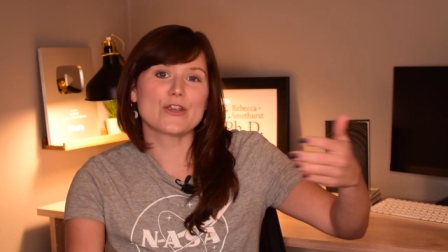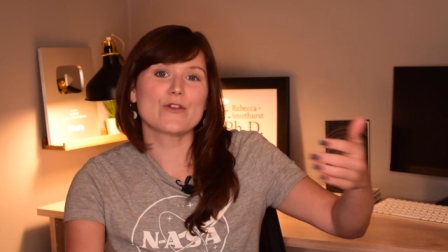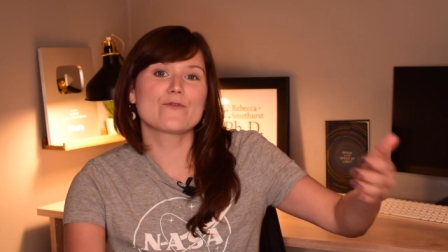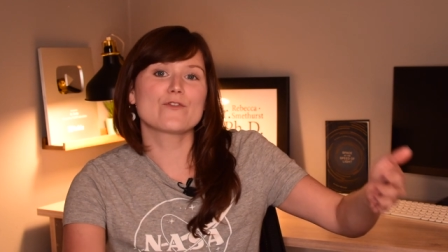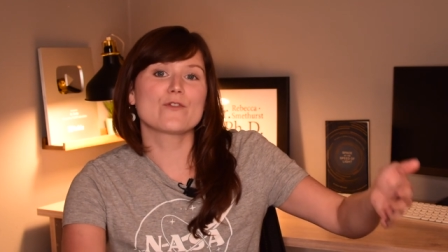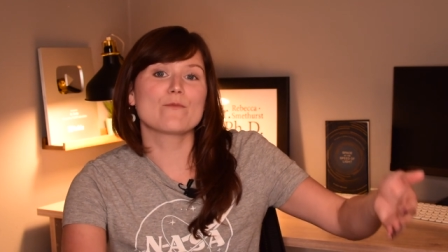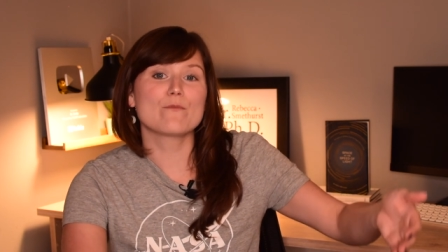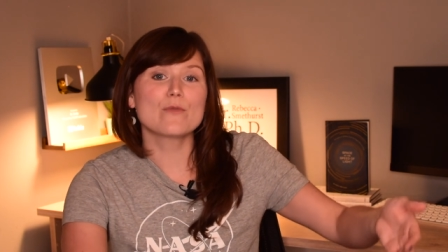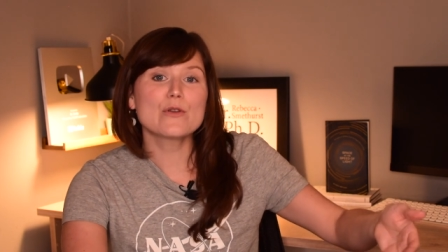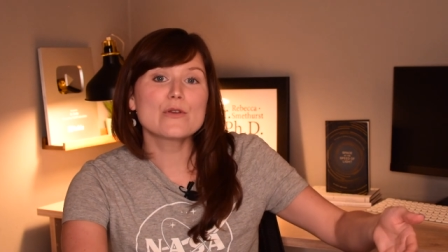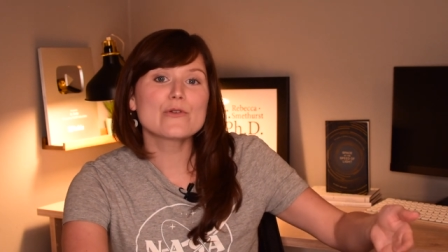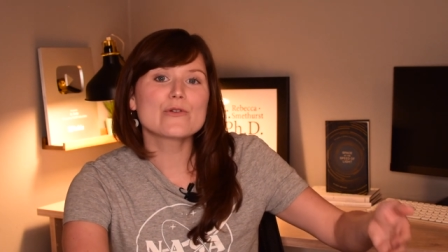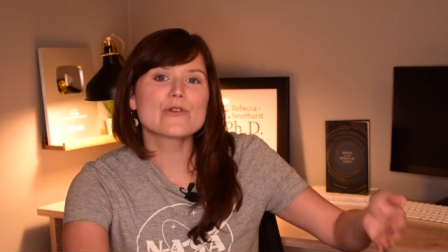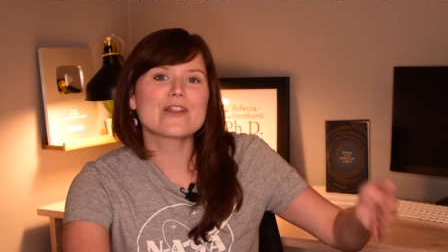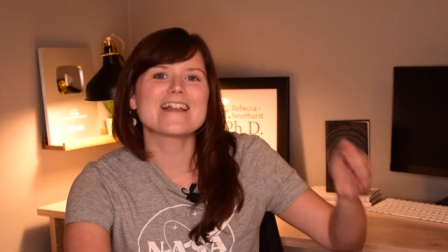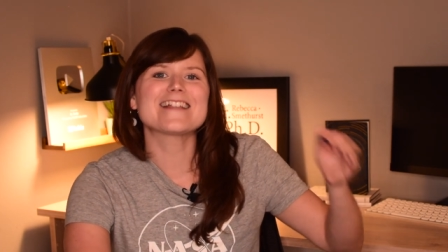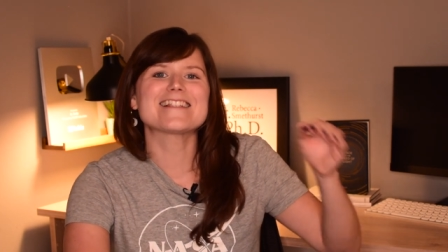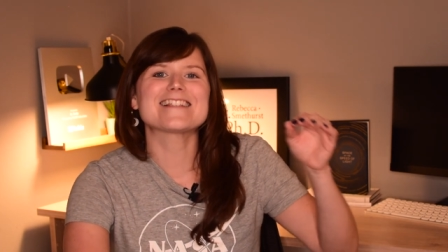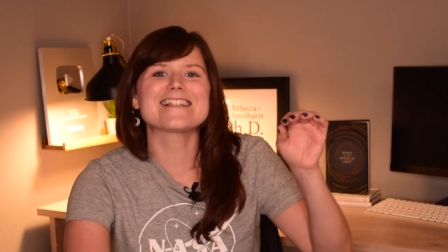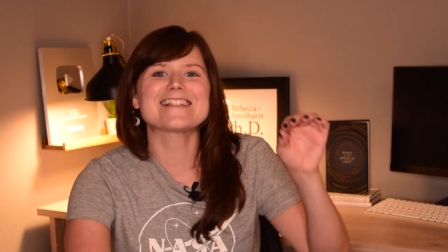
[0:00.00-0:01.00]
of the moon
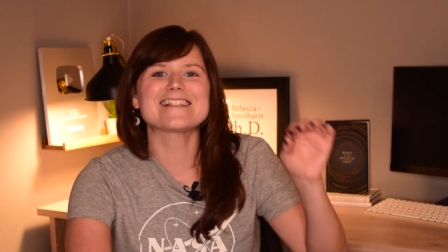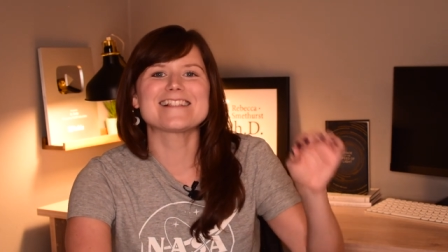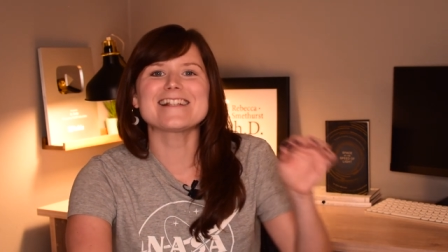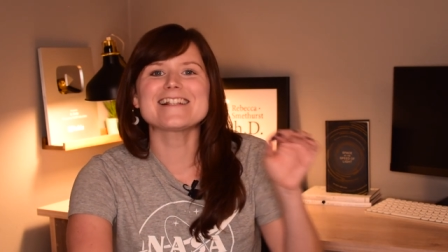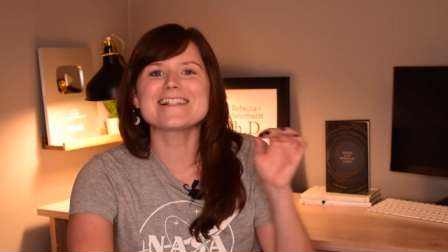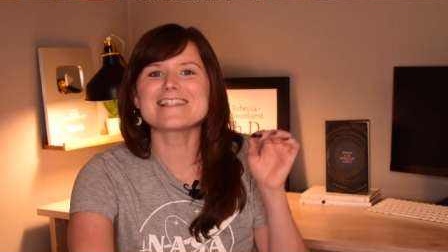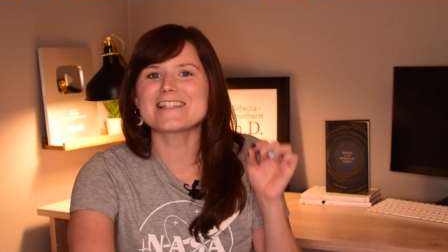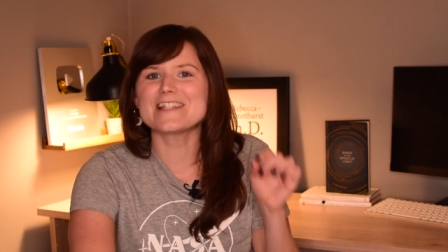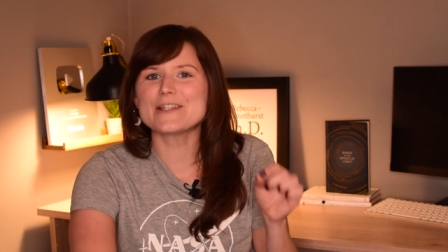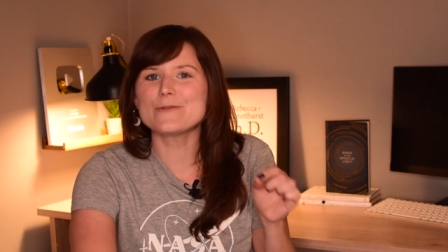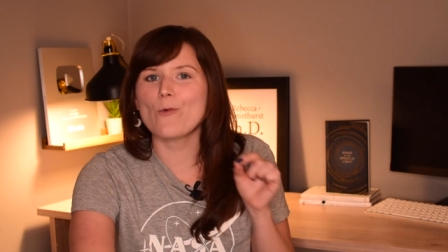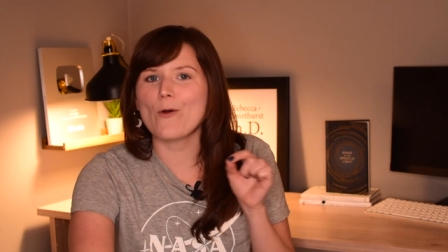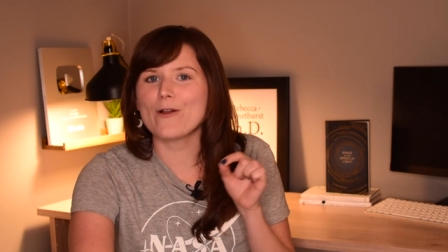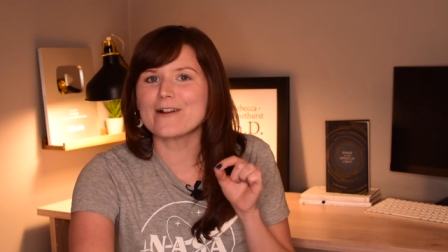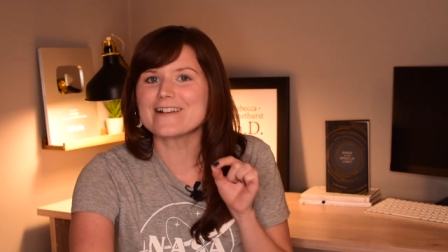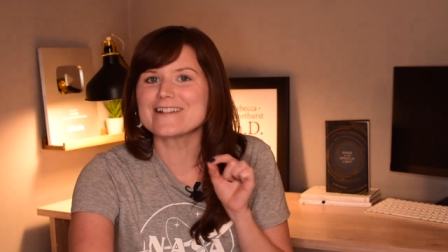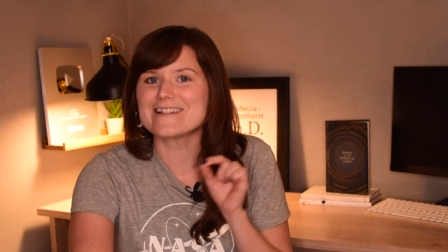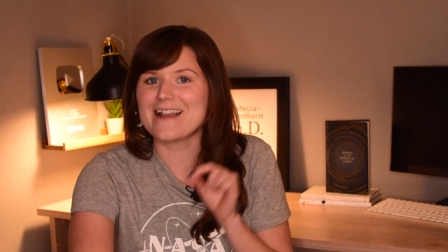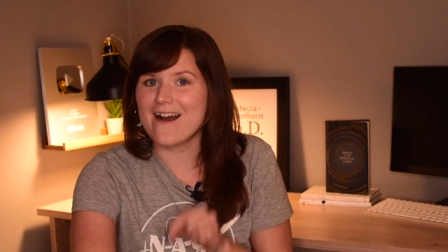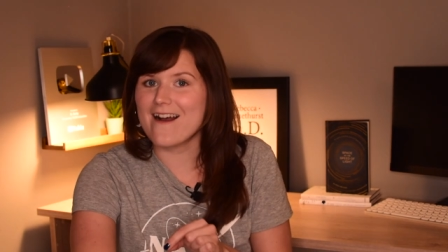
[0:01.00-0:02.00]
at
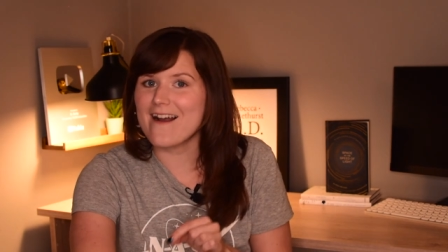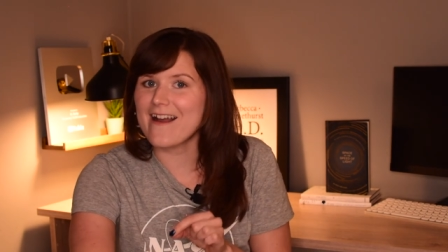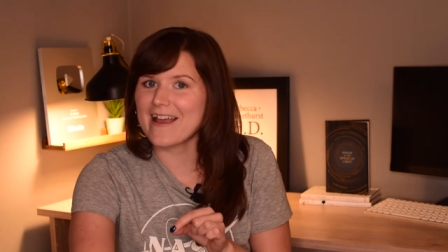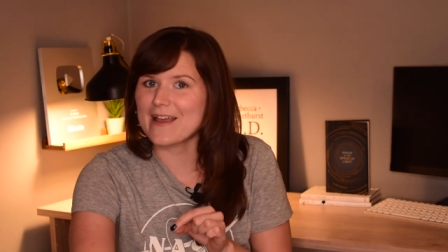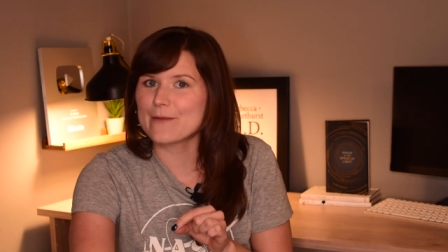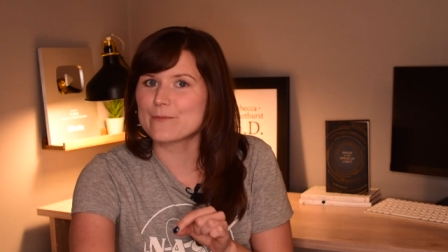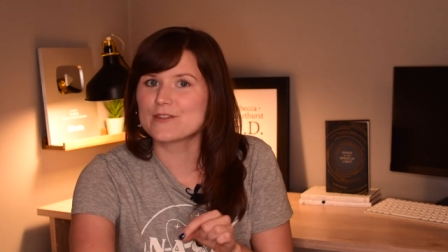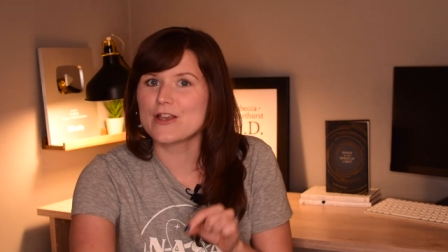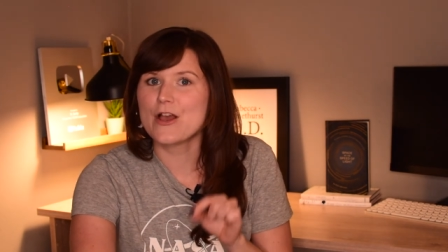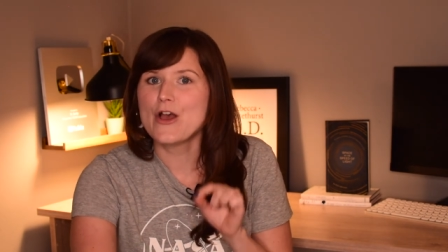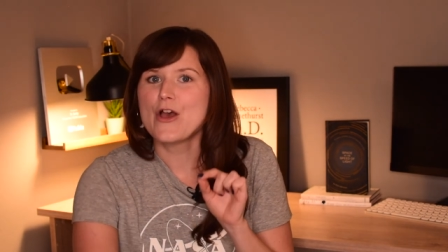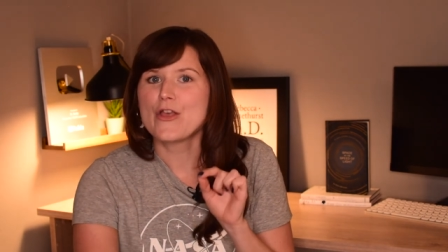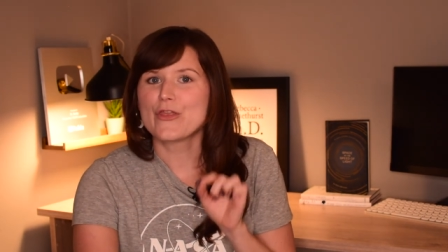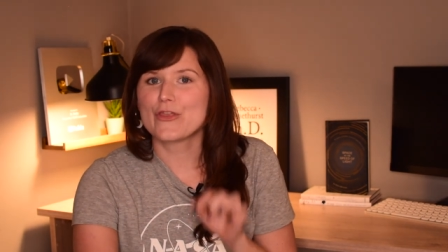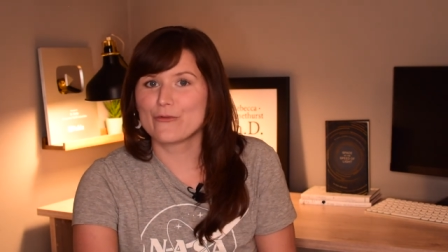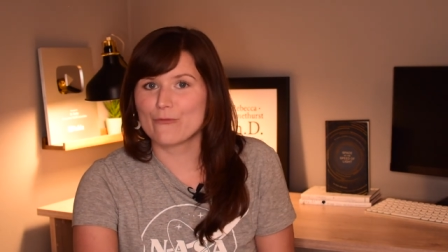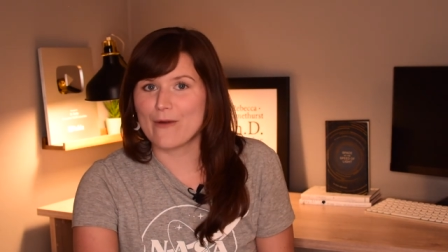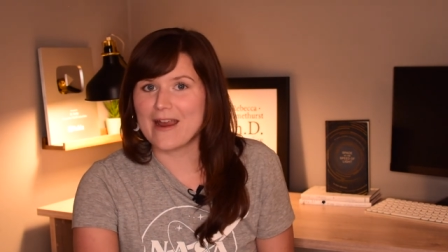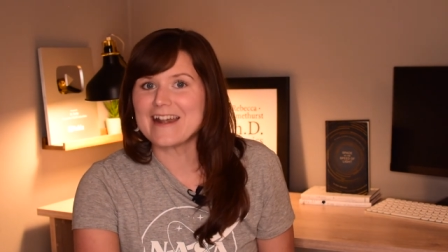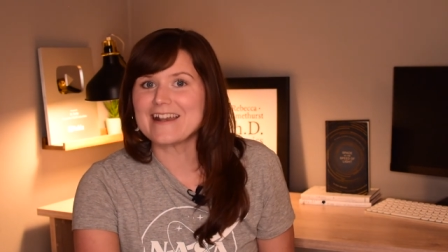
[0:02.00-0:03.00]
61 times
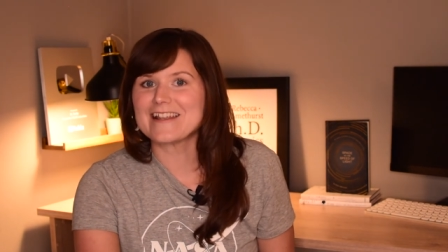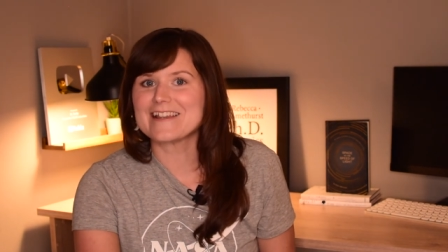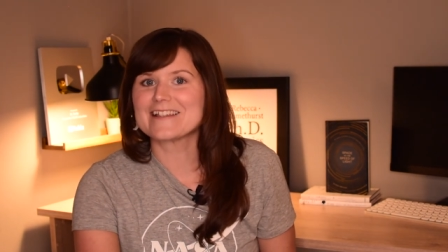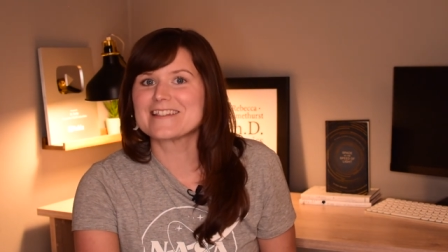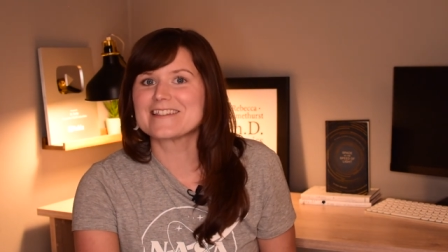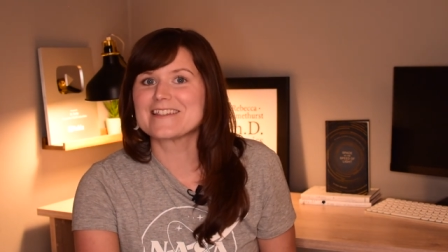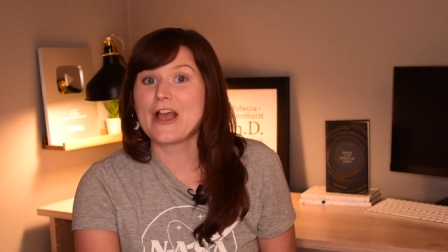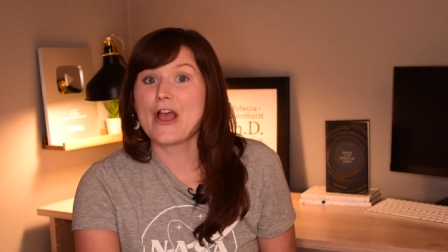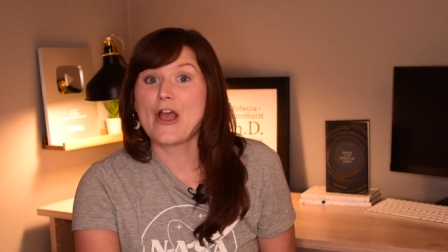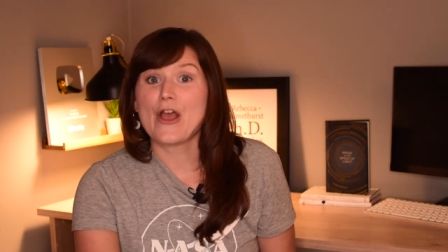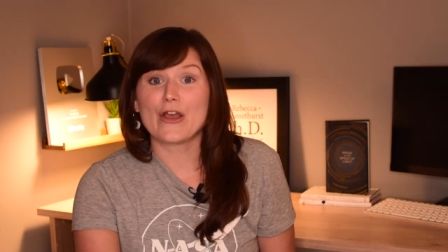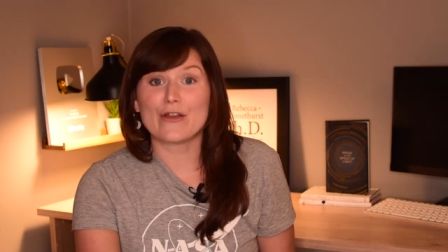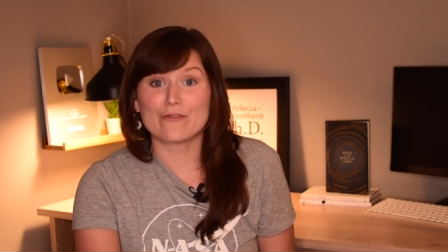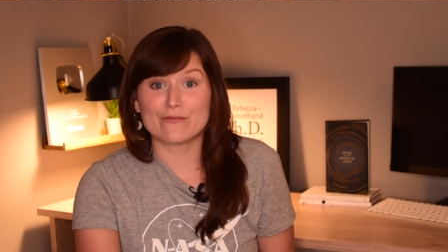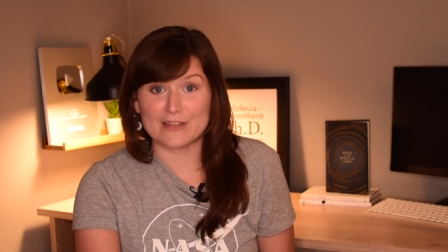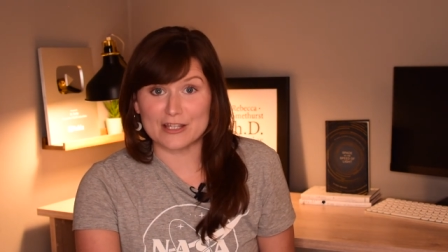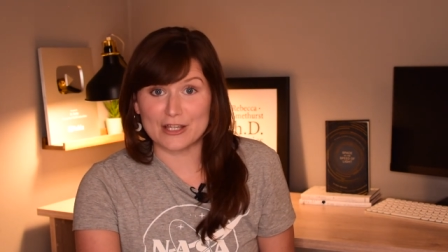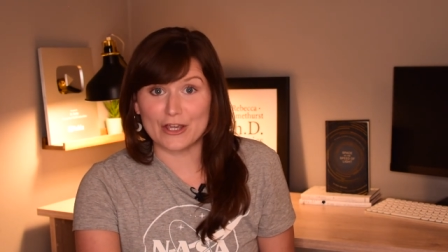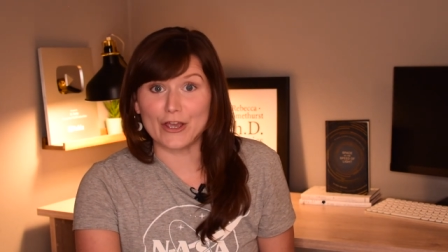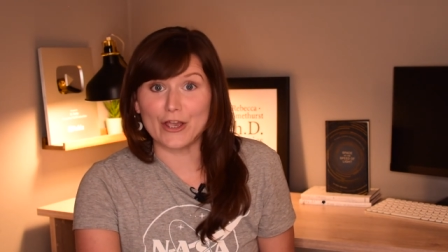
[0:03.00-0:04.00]
the radius
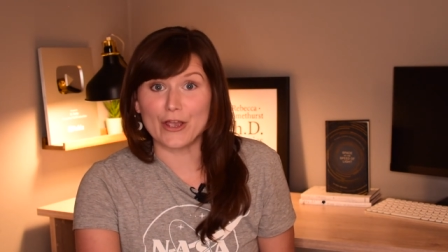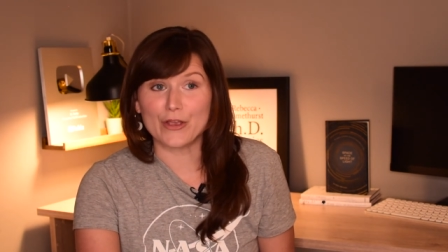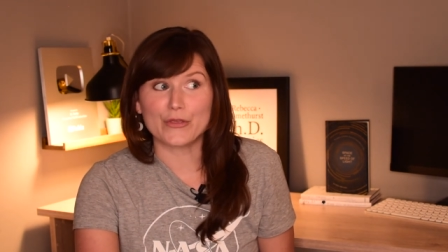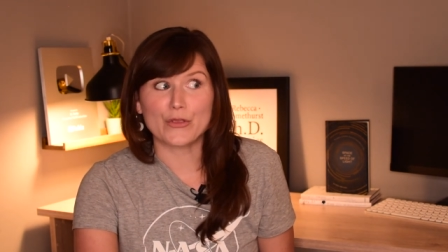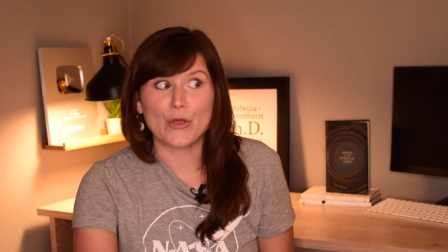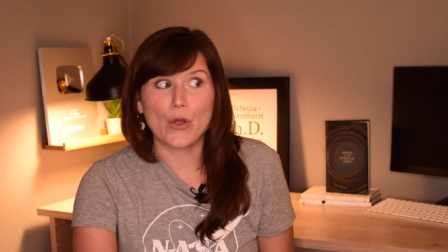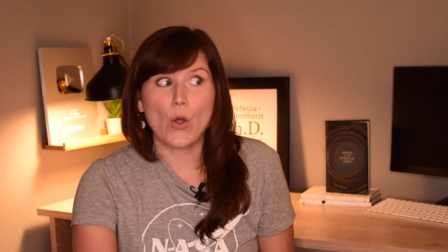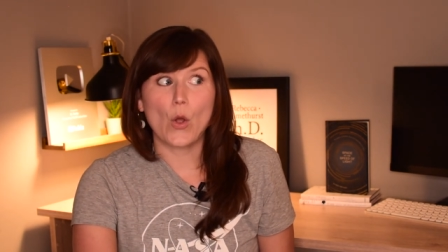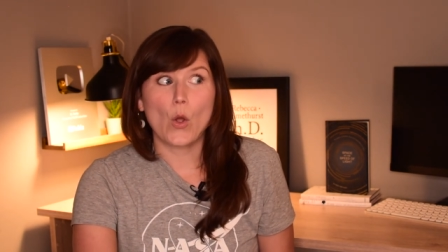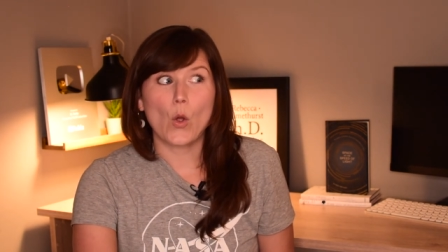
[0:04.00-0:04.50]
of the earth,